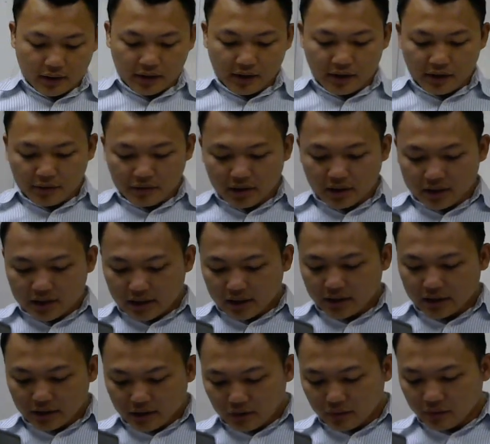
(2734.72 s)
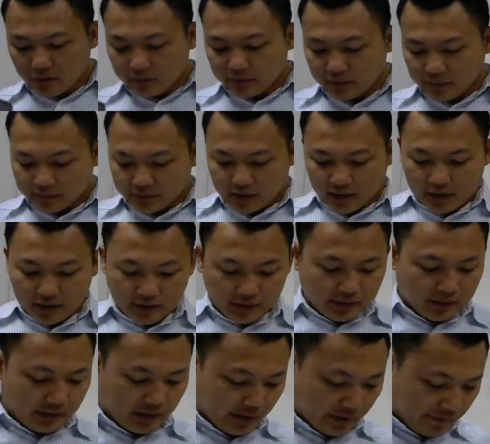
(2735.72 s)
Use the second derivative test
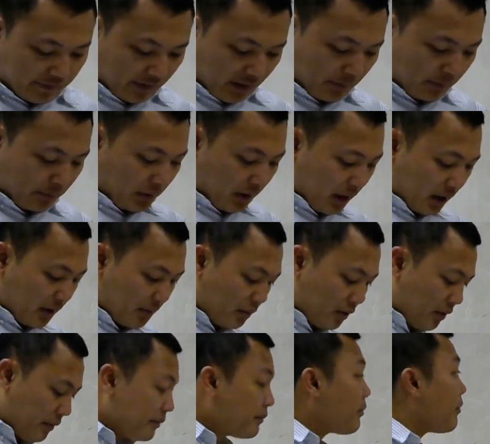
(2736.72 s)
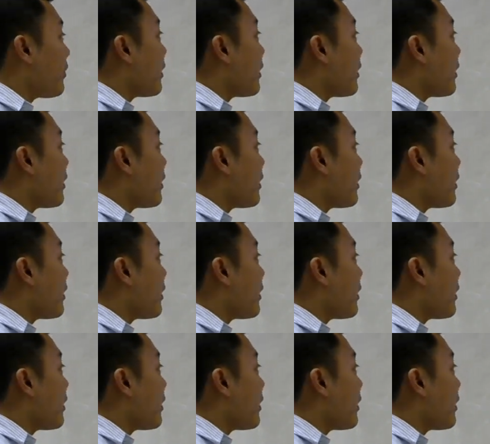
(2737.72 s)
if applicable.